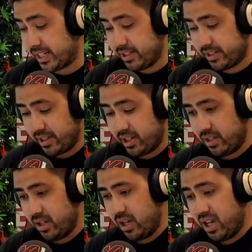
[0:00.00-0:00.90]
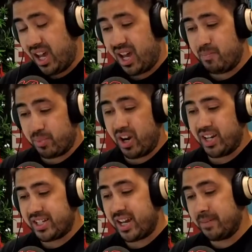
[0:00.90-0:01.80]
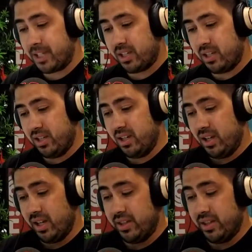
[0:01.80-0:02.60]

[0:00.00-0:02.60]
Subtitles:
Is in there. Brian Tummy in